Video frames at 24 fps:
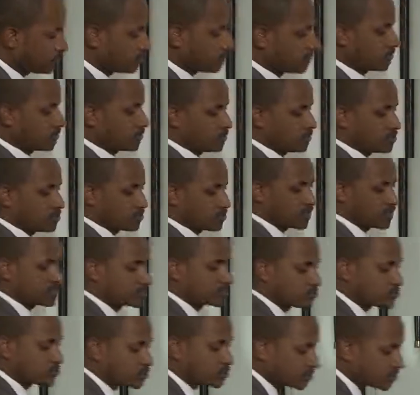longest
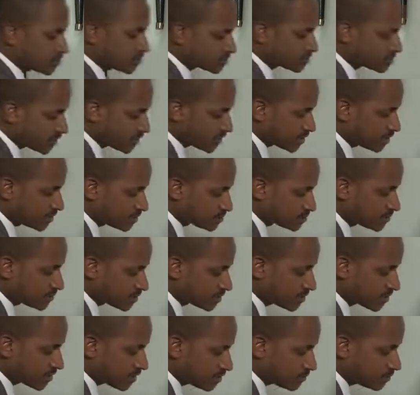continuous chain is
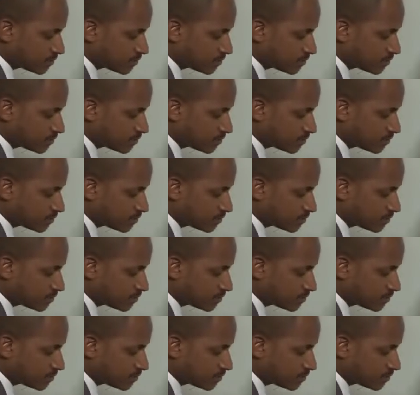methane.